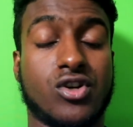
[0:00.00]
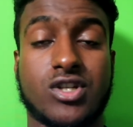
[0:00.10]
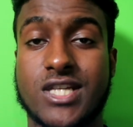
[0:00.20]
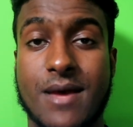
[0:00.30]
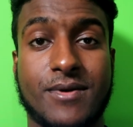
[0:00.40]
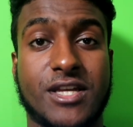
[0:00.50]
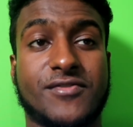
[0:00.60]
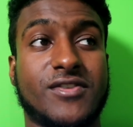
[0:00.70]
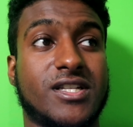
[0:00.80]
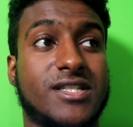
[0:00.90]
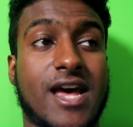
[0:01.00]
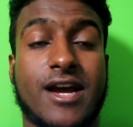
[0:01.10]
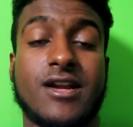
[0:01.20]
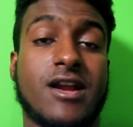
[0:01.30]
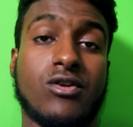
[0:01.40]
Good set piece for the
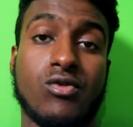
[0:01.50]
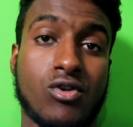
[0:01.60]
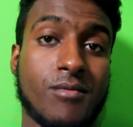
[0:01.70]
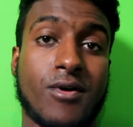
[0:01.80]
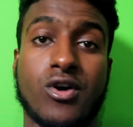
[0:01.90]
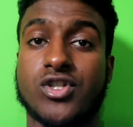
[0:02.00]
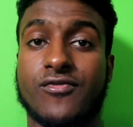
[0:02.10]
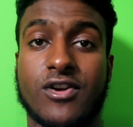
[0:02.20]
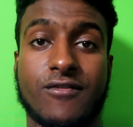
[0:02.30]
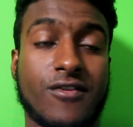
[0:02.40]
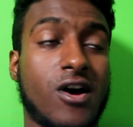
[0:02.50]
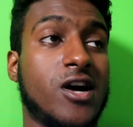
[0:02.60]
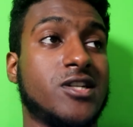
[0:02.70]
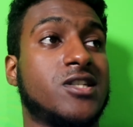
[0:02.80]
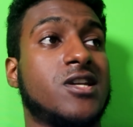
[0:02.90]
second and cool composure for the
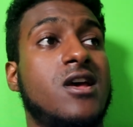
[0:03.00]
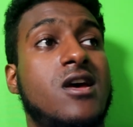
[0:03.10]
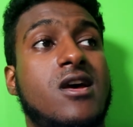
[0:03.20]
first.